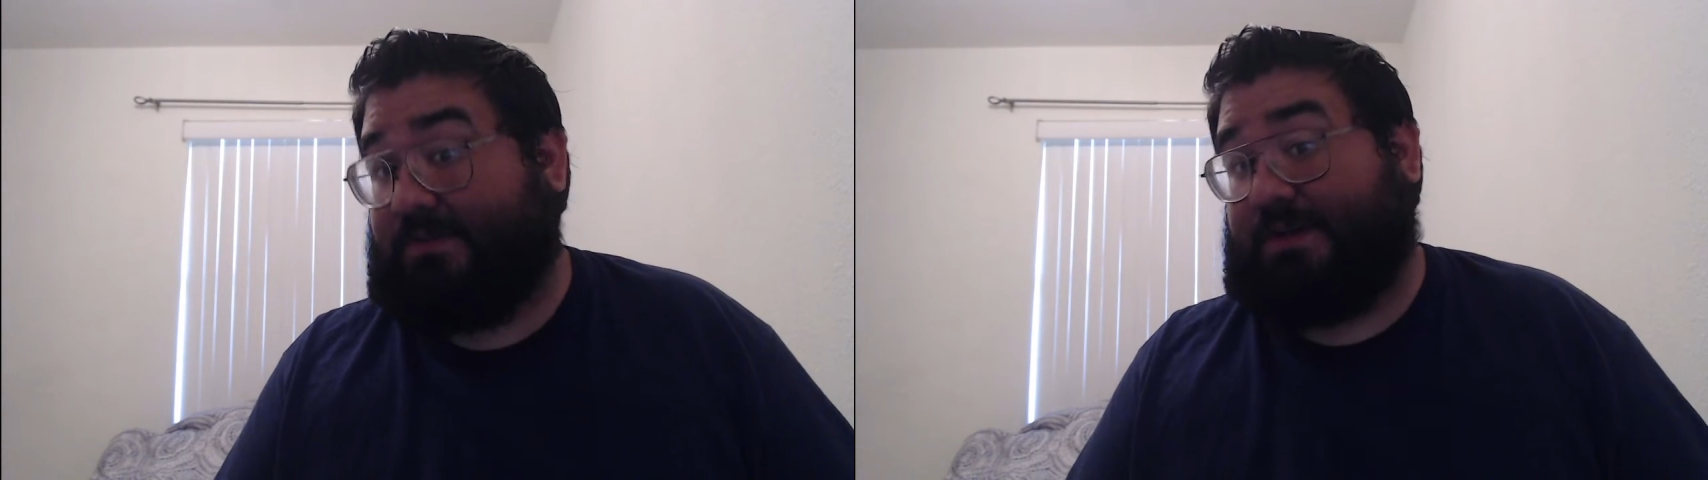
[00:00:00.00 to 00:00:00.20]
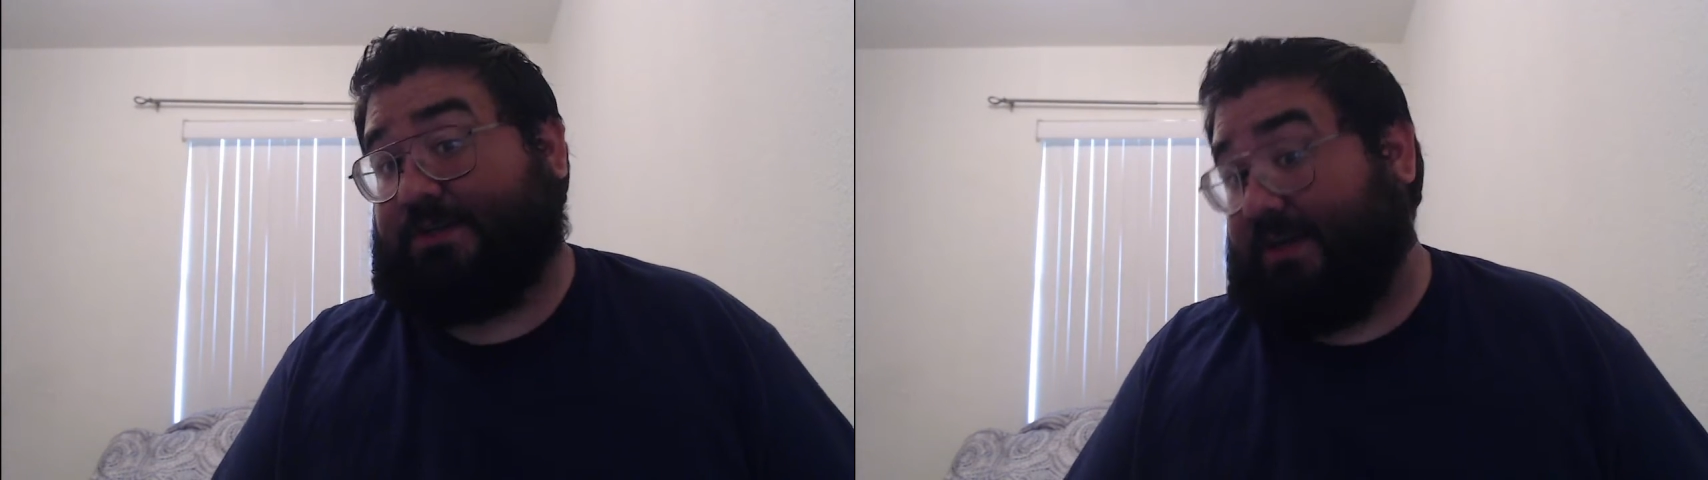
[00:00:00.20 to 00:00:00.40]

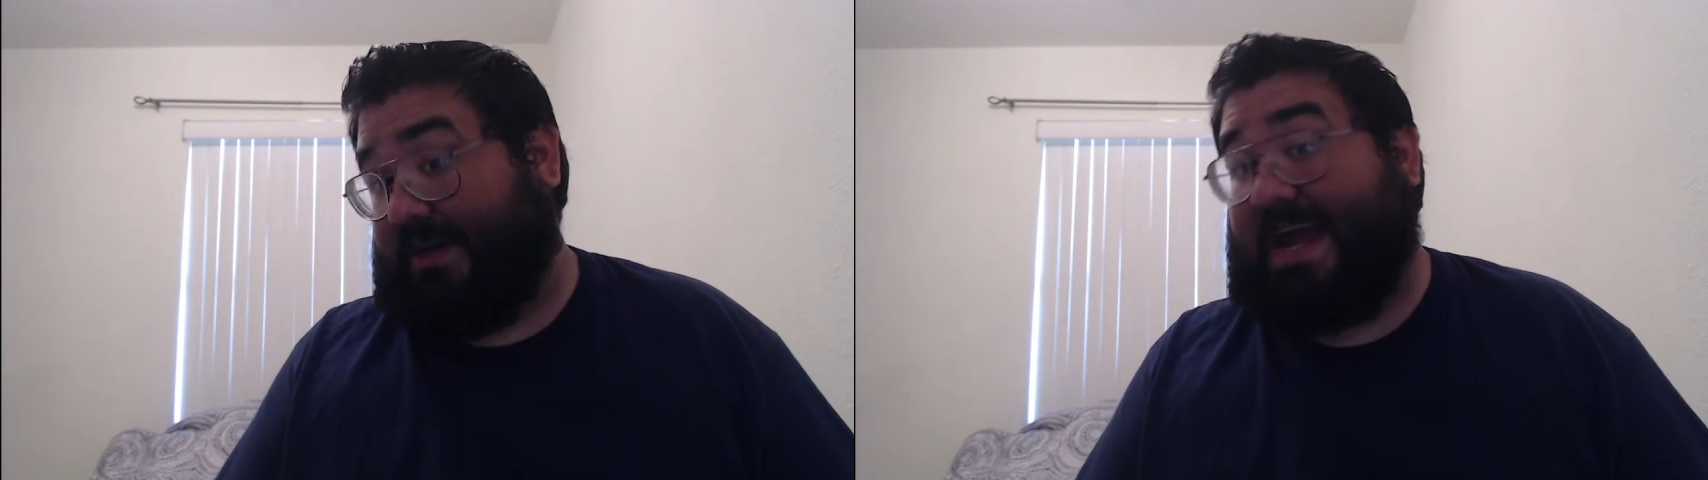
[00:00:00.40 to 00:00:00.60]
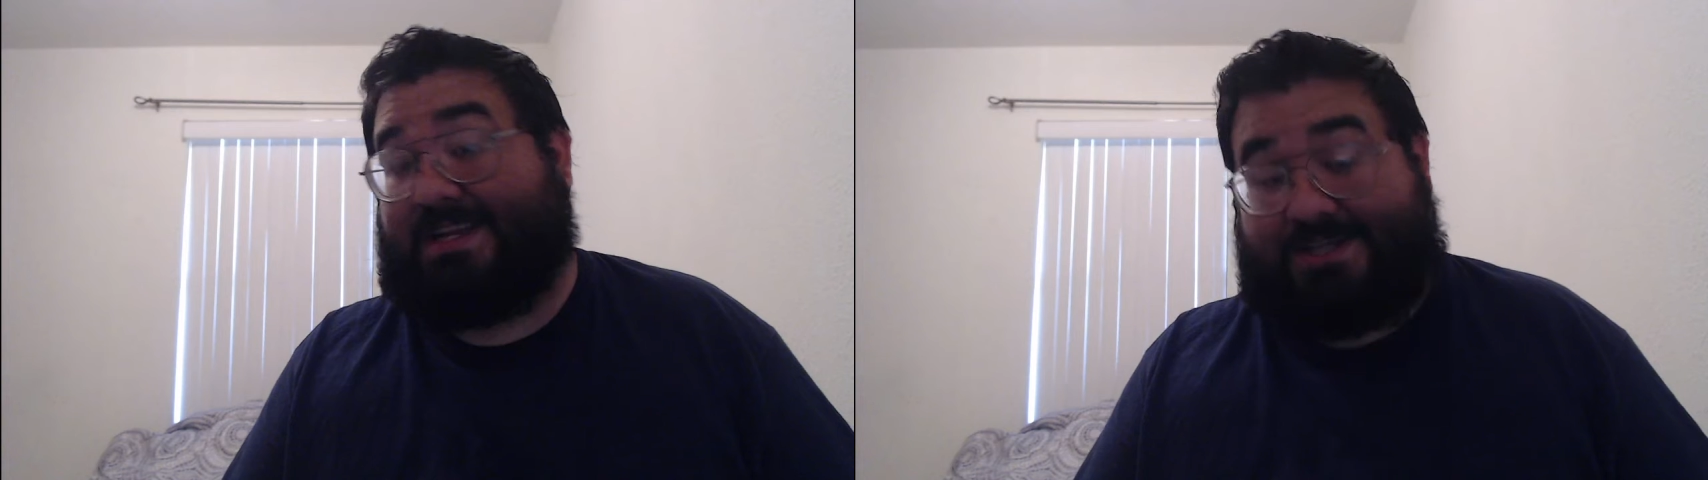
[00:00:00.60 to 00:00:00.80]
so make sure you
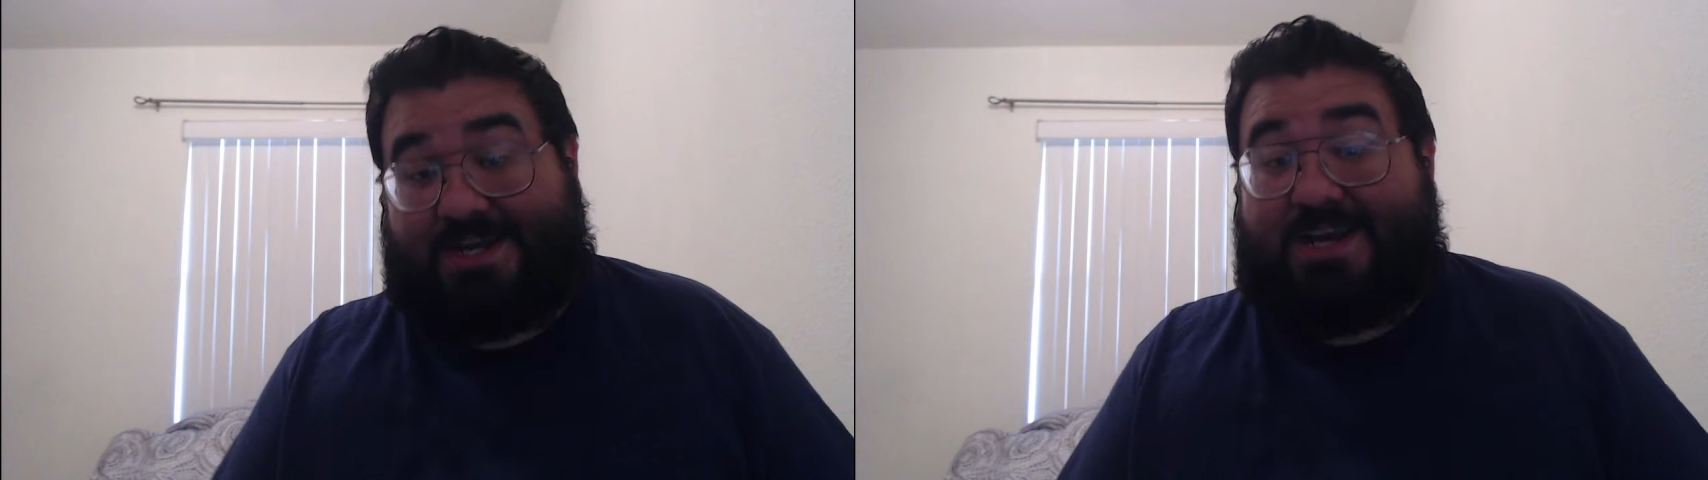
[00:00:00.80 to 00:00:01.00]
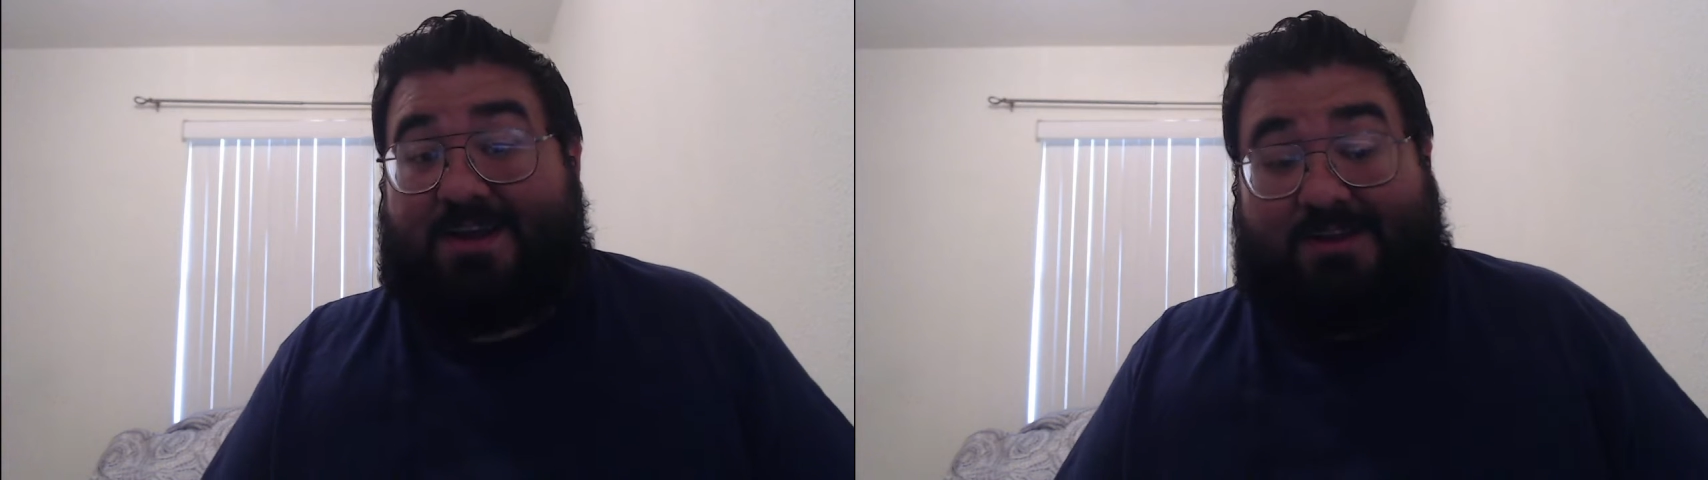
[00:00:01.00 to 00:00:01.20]
catch
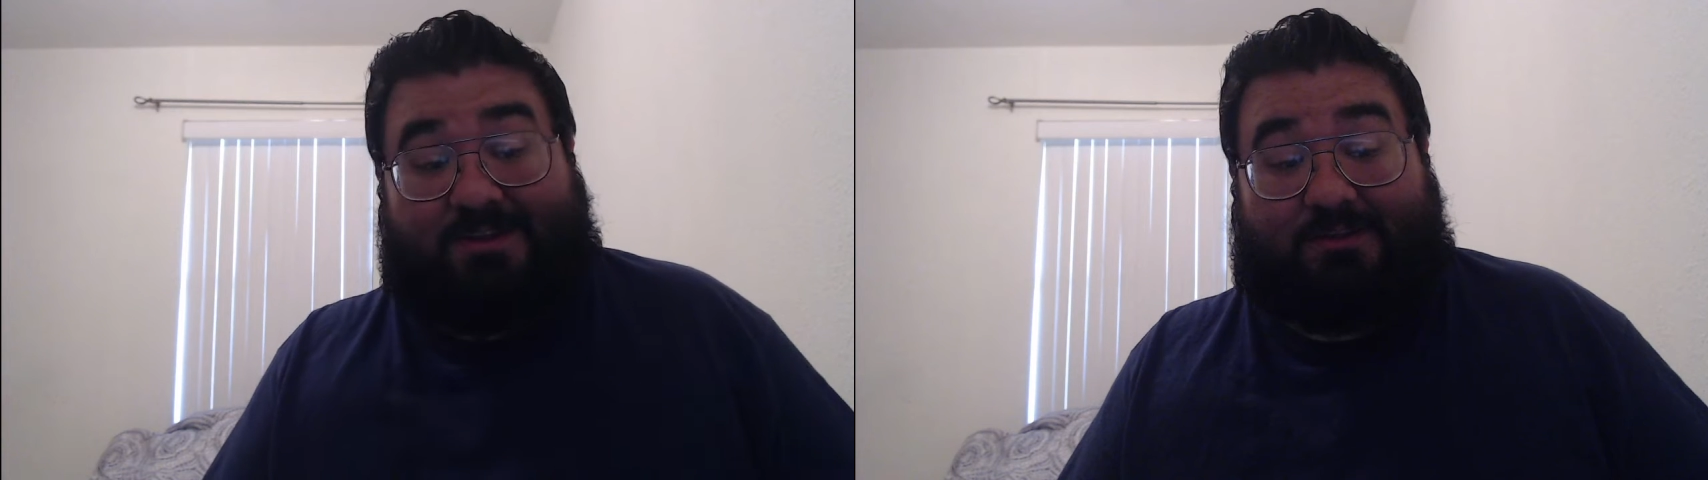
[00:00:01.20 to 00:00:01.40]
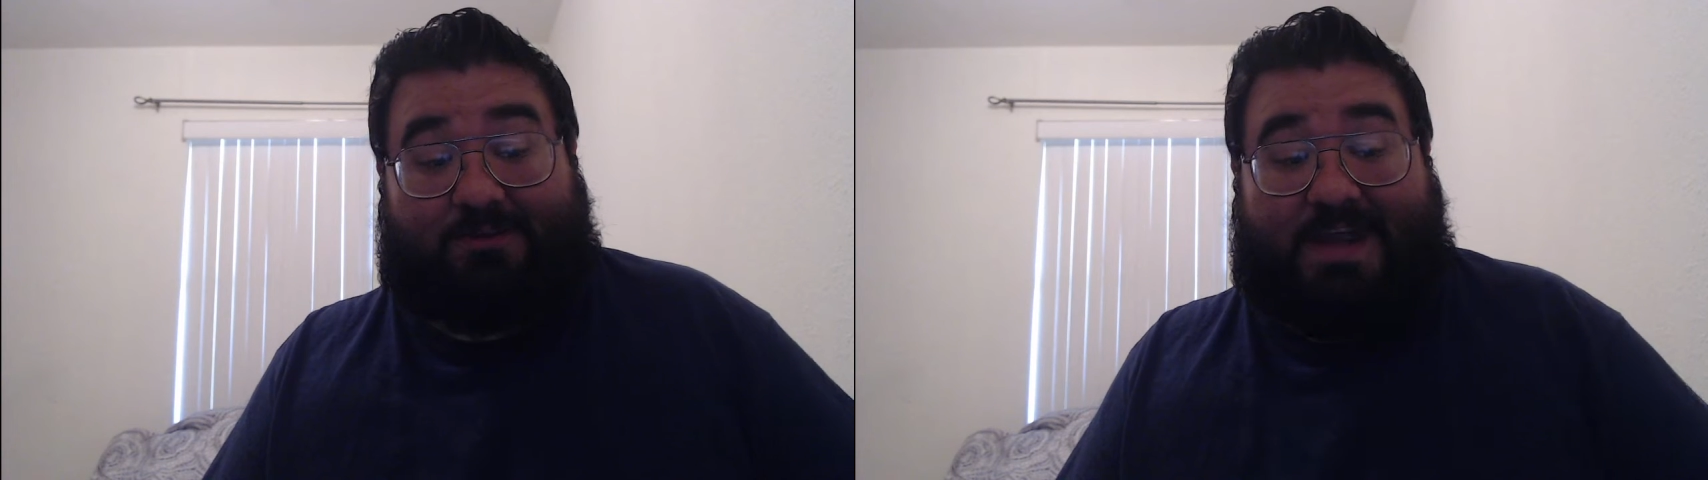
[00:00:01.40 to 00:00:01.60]

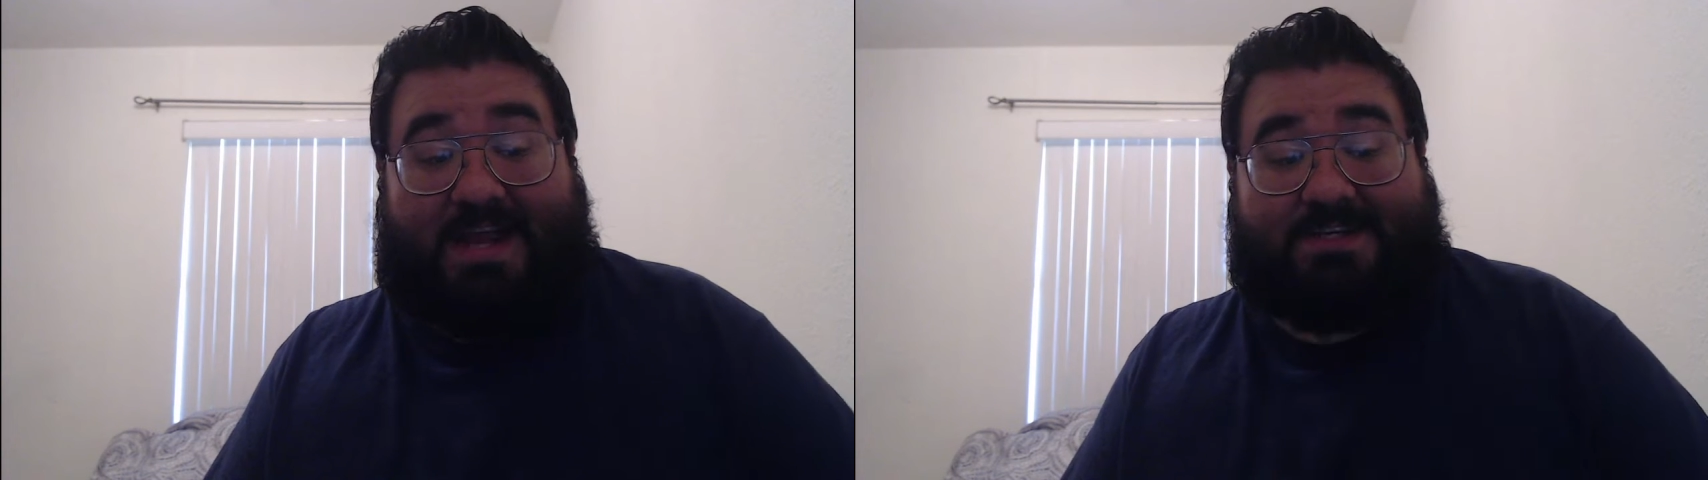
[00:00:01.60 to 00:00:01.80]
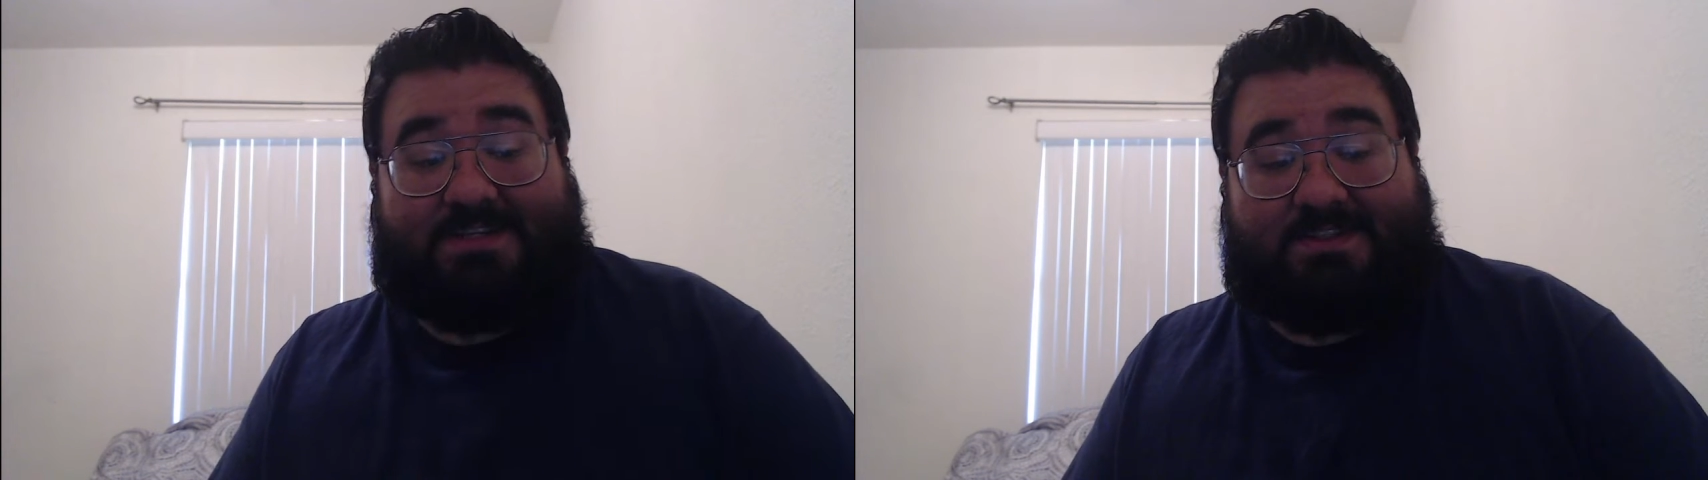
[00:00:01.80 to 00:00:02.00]
those
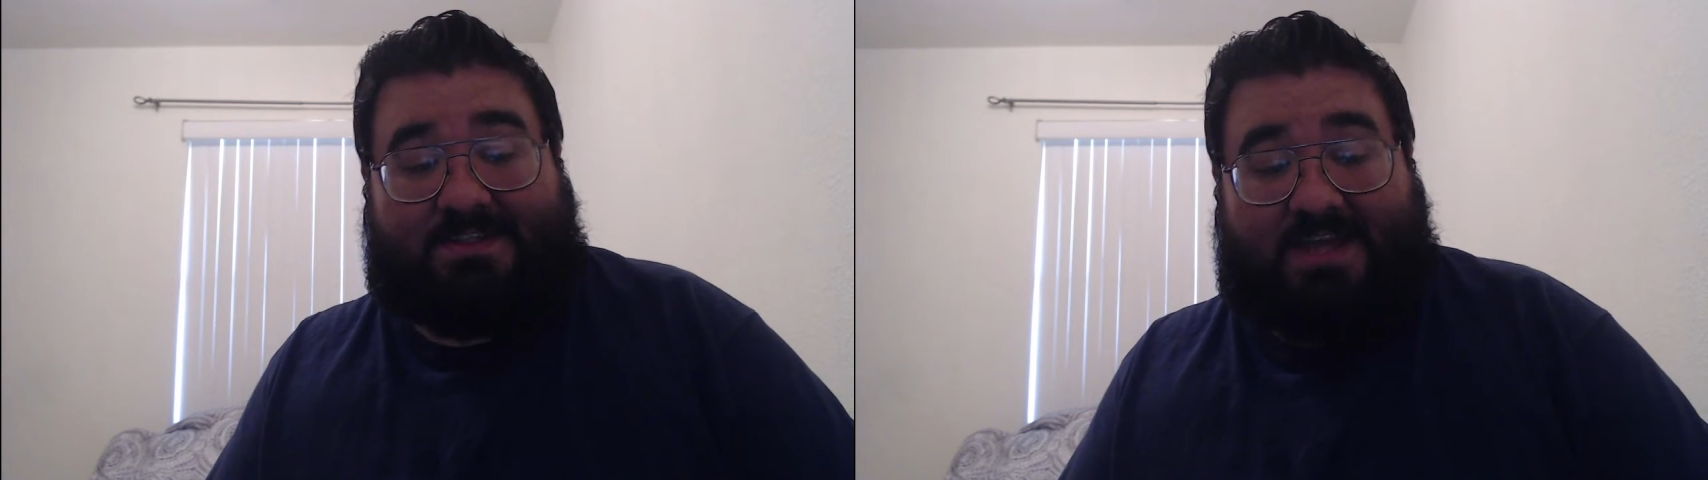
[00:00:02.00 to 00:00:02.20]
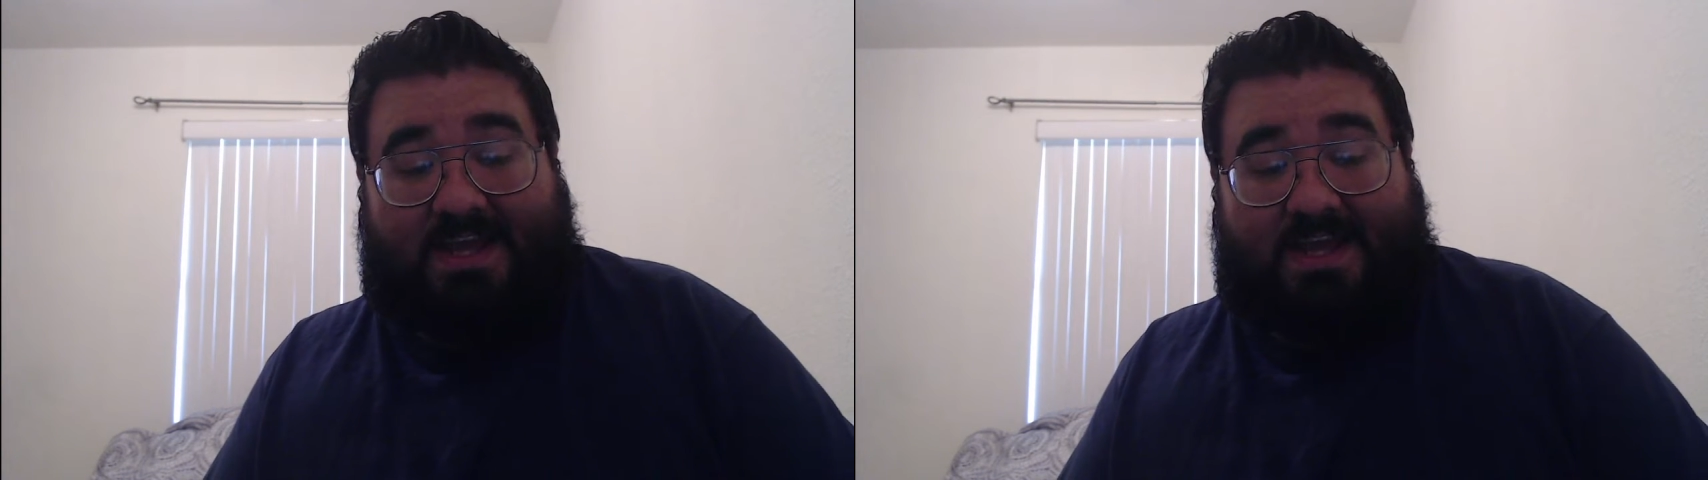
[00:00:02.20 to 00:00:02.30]
reactions.